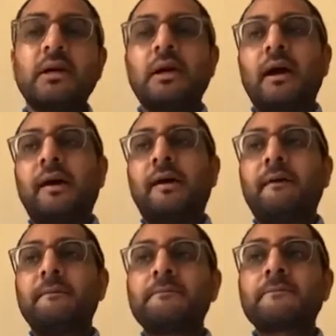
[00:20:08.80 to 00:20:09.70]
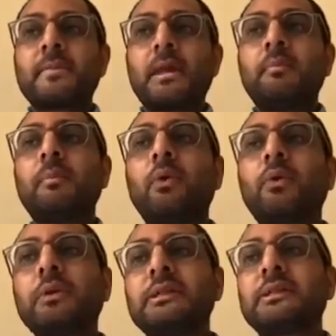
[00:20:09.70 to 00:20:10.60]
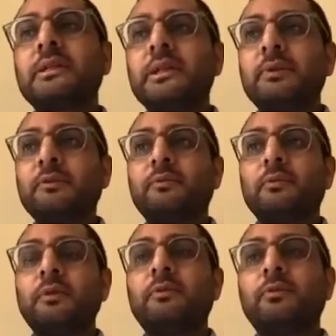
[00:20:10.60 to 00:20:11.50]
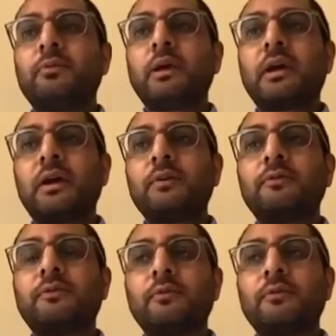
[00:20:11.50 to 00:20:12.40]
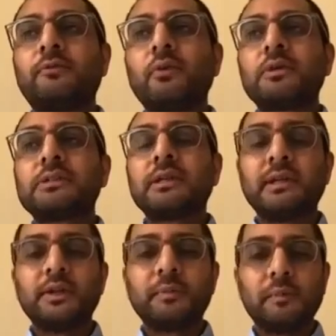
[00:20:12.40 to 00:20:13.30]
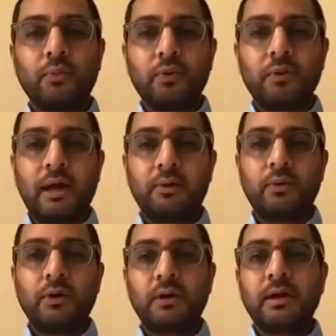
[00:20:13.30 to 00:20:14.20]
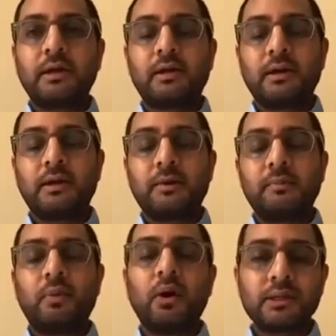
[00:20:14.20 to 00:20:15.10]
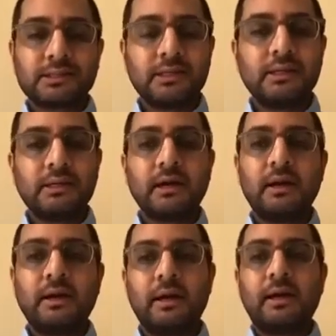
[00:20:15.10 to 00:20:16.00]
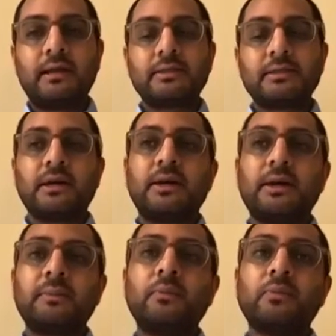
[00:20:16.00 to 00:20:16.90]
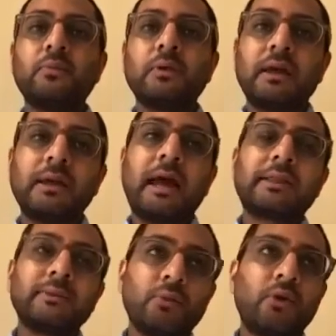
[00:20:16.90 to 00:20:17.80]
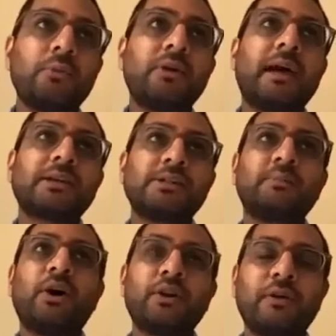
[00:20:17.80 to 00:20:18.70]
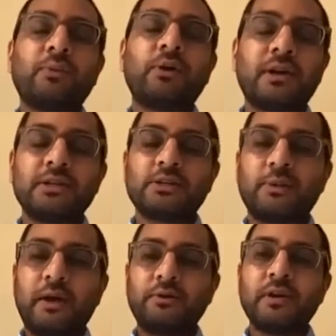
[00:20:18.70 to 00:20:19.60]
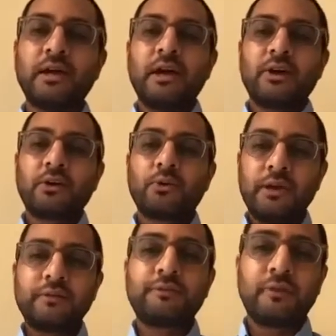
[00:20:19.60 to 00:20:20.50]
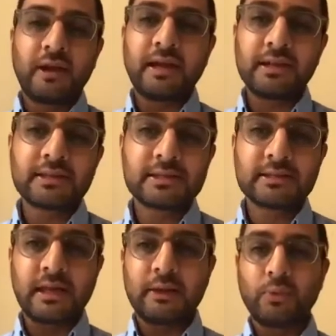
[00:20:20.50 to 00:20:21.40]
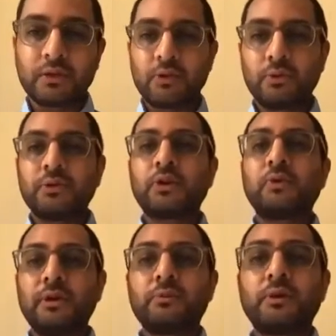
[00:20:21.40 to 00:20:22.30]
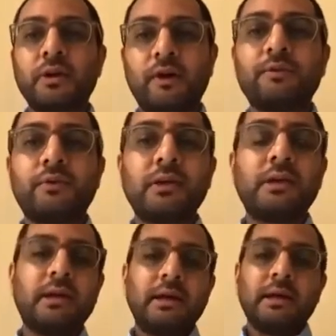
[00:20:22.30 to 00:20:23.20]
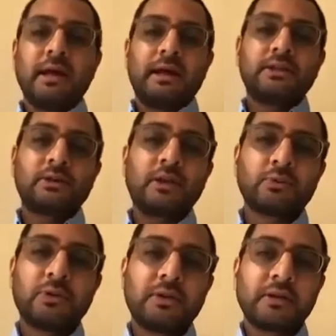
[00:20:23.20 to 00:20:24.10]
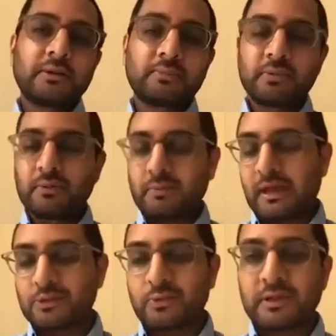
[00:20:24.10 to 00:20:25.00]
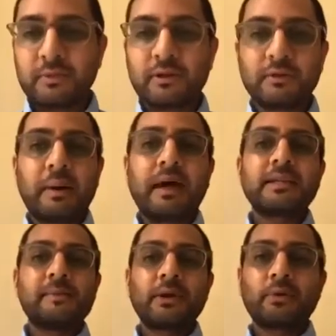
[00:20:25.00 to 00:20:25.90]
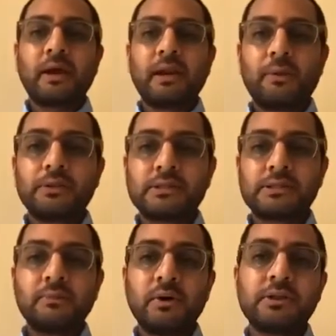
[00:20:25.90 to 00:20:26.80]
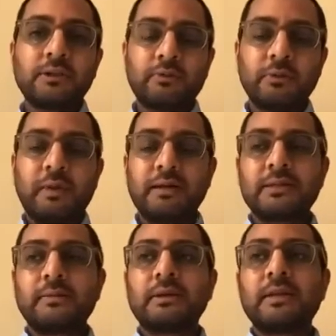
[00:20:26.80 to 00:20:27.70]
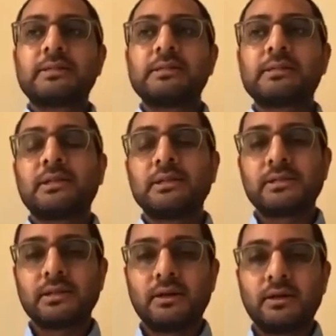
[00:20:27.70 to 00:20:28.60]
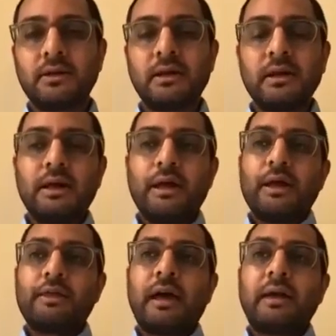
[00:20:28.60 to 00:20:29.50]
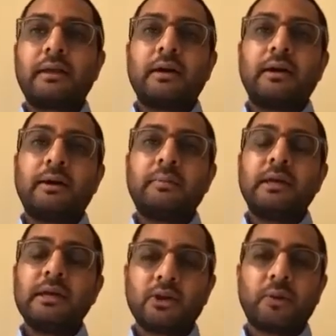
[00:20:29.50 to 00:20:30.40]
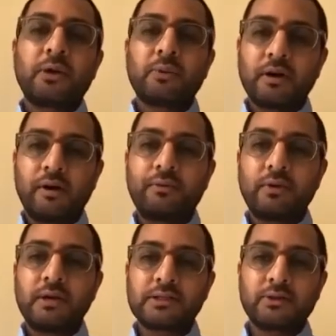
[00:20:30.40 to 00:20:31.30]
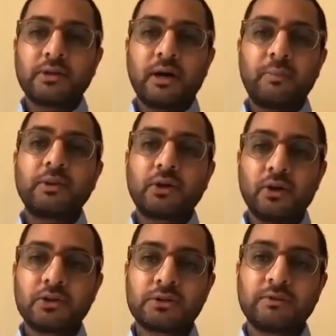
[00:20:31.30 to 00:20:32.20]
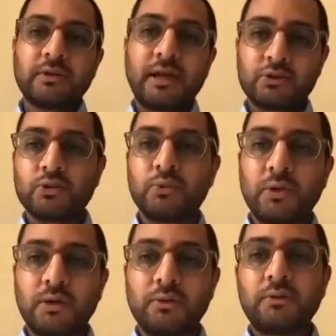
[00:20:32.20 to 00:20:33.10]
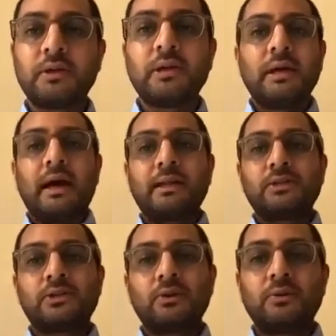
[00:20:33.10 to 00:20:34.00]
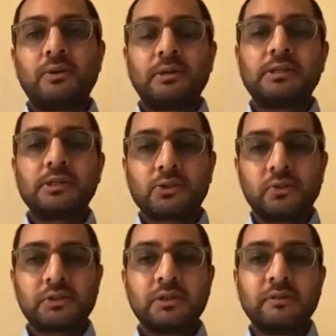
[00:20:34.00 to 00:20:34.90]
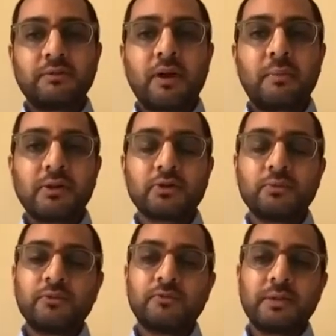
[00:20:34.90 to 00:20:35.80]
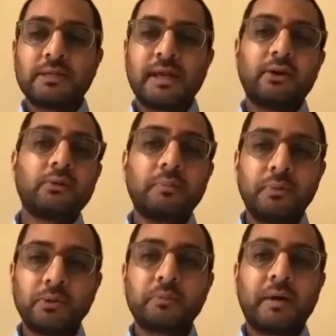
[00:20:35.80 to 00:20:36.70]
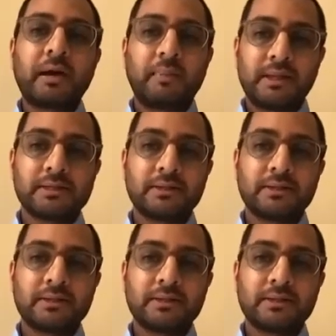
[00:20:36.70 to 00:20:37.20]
But more recently, we're kind of focusing a little bit more now on like policy. And at the moment, actually, part of our work is around green finance and what they call the green recovery. And so as we're in the middle of the pandemic right now and just emerging from the pandemic, there's this concern that economic recovery is going to come at the cost of the natural world. And so the discourse in the environmental movement is, how do we build back better?